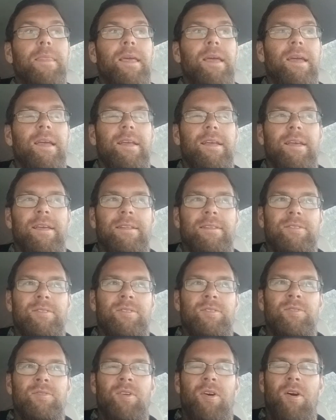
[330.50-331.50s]

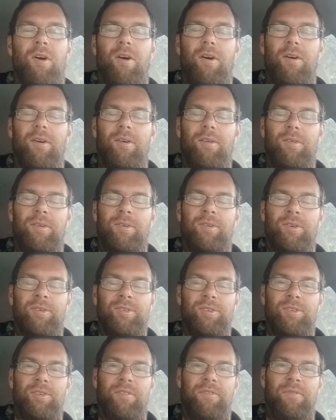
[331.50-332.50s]
It's not good
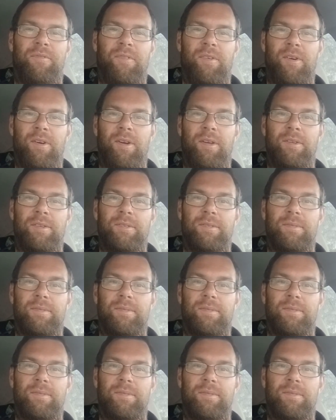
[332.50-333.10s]
enough for